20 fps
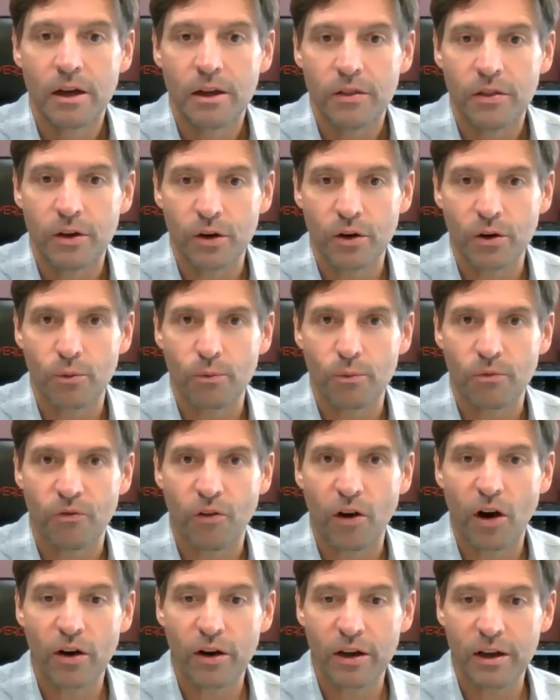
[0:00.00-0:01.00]
There are
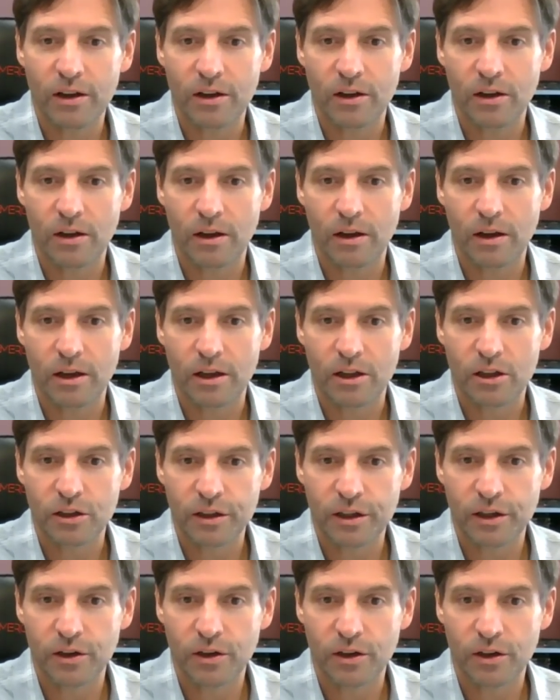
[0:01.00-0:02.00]
very
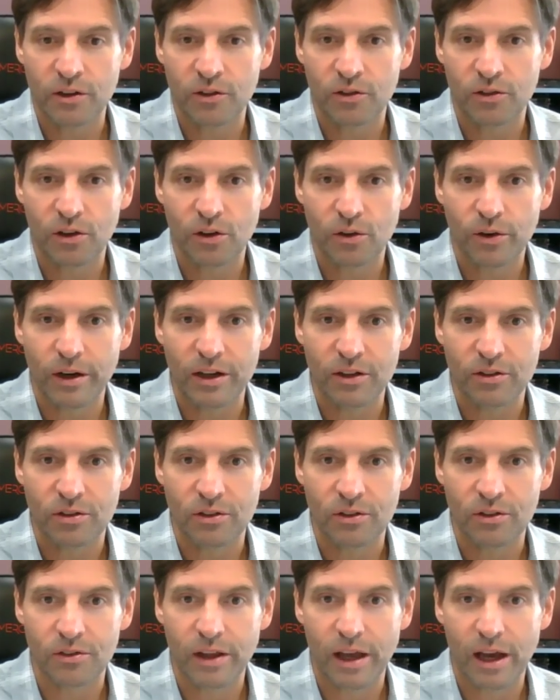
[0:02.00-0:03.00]
clear
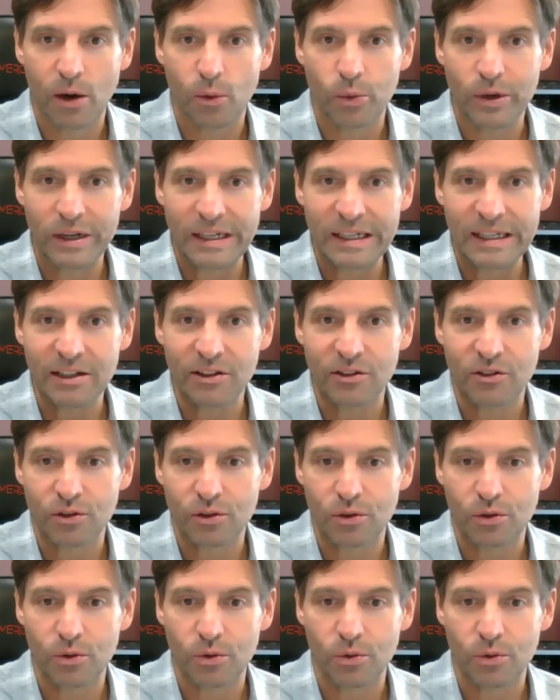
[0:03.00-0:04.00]
considerations that we need
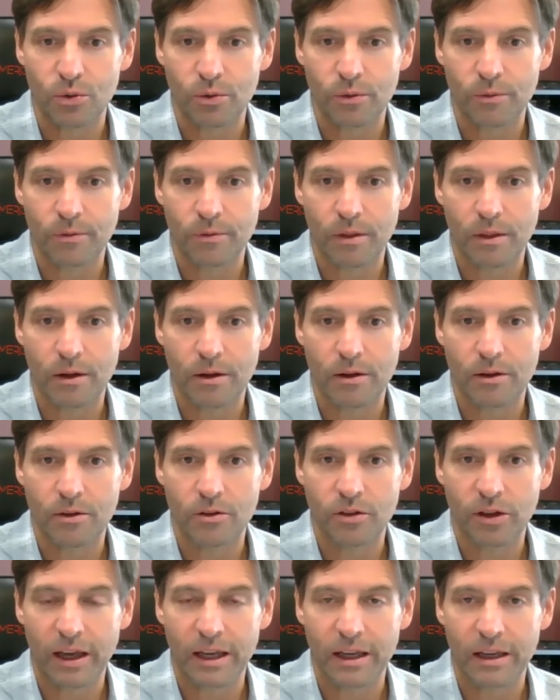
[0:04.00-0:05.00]
to
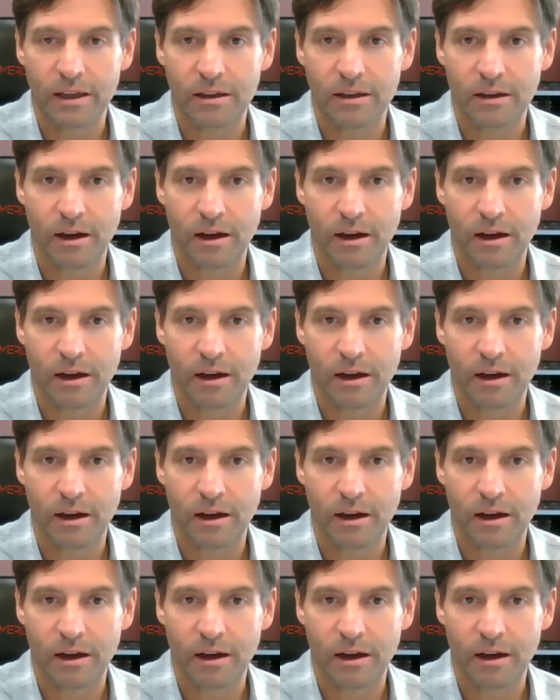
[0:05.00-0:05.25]
take